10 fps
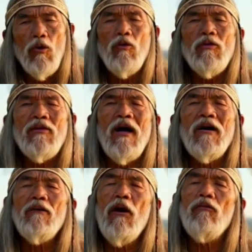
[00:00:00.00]
lunar
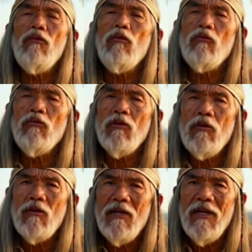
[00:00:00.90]
cycle governs human
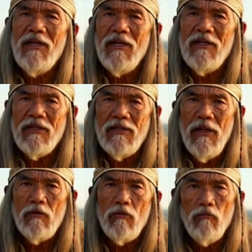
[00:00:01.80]
fertility and
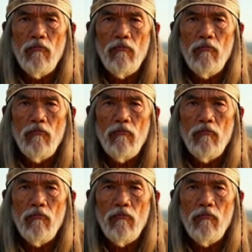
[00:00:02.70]
gestation.